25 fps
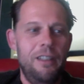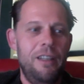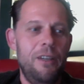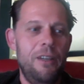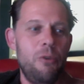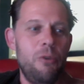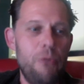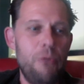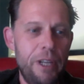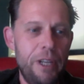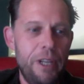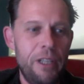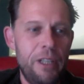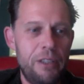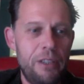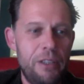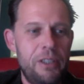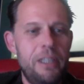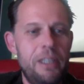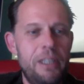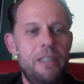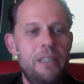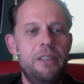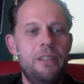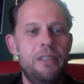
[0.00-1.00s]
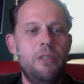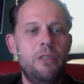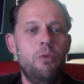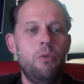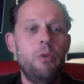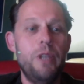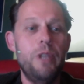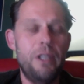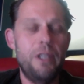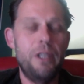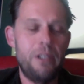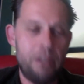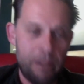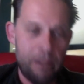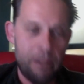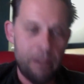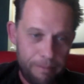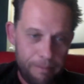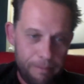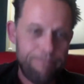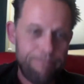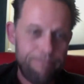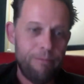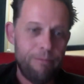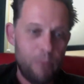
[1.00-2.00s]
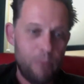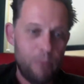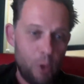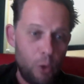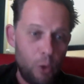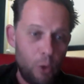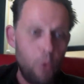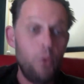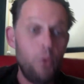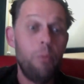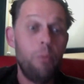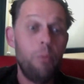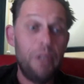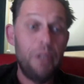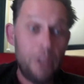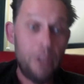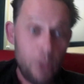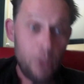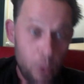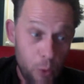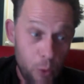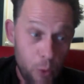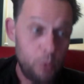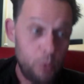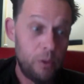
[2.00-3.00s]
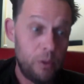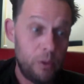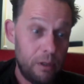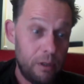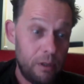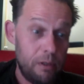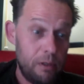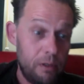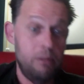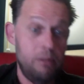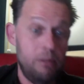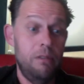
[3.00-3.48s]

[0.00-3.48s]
a real shelter which could be used.